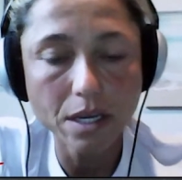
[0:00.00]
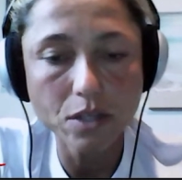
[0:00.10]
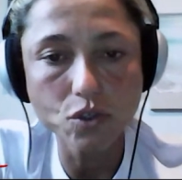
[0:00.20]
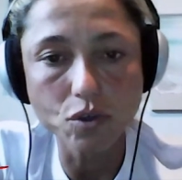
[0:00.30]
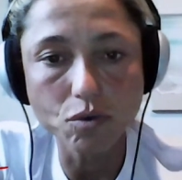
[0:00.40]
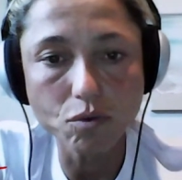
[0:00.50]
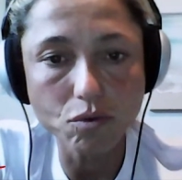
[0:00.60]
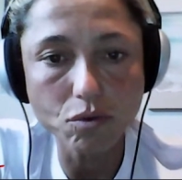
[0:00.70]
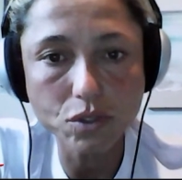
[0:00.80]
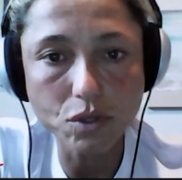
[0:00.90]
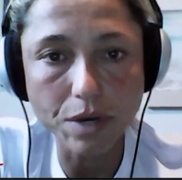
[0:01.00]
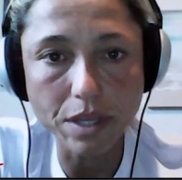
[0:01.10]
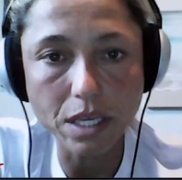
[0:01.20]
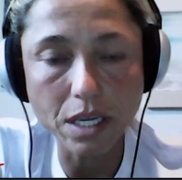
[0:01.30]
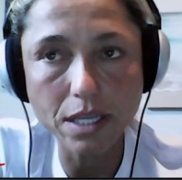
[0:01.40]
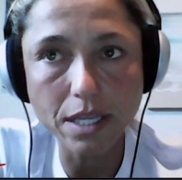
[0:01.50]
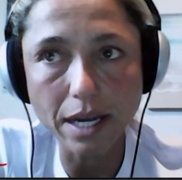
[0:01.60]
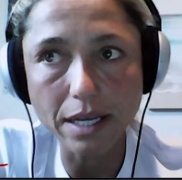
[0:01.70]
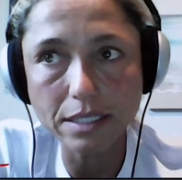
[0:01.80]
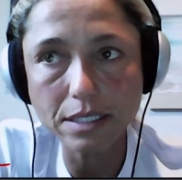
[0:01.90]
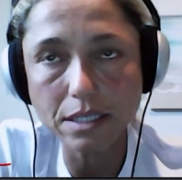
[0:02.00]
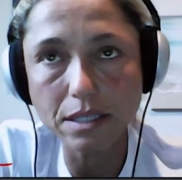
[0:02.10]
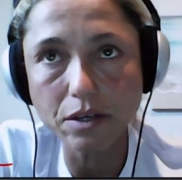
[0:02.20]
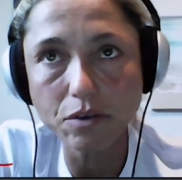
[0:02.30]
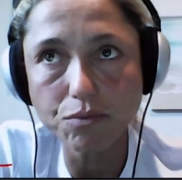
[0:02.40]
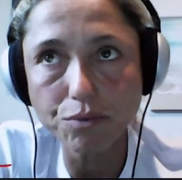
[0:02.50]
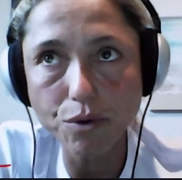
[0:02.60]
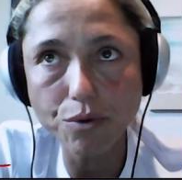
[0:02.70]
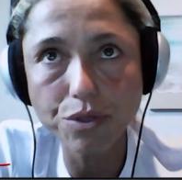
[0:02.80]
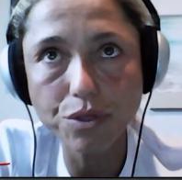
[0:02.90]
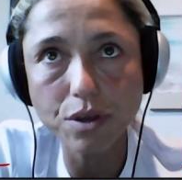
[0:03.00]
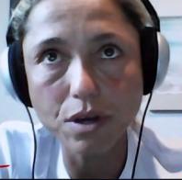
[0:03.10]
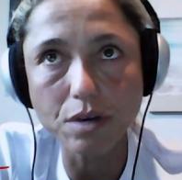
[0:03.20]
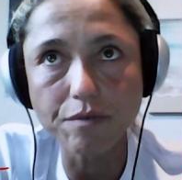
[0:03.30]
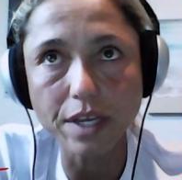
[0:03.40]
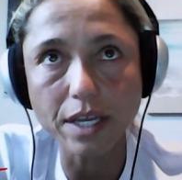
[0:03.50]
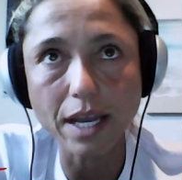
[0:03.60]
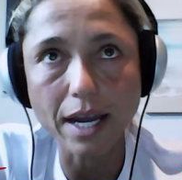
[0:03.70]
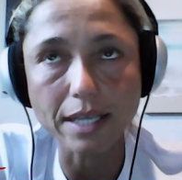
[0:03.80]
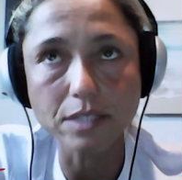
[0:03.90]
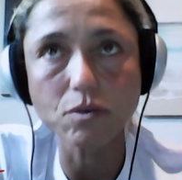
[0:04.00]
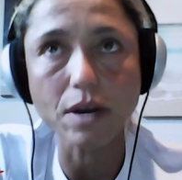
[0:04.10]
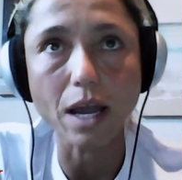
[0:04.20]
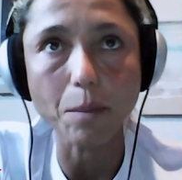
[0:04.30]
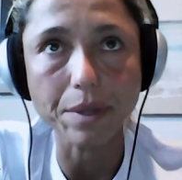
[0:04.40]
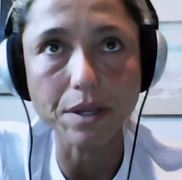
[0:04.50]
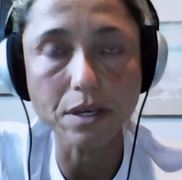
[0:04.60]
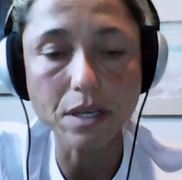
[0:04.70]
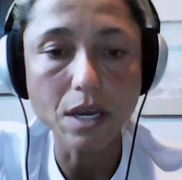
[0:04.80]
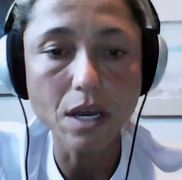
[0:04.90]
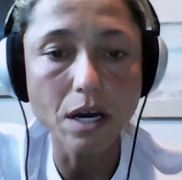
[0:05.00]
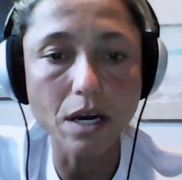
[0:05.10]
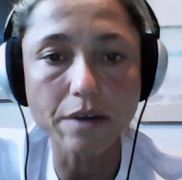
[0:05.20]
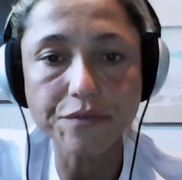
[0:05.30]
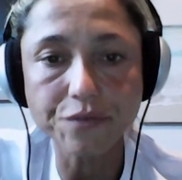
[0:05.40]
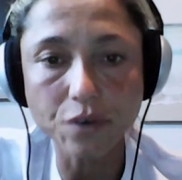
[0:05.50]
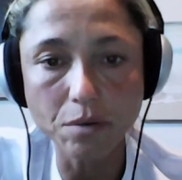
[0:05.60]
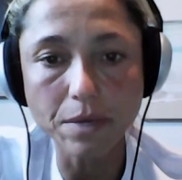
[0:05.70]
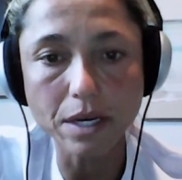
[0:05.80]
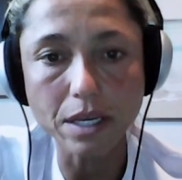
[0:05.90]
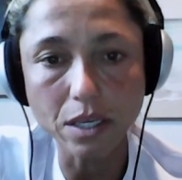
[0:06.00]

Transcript: So I think that the growth of it has to happen from a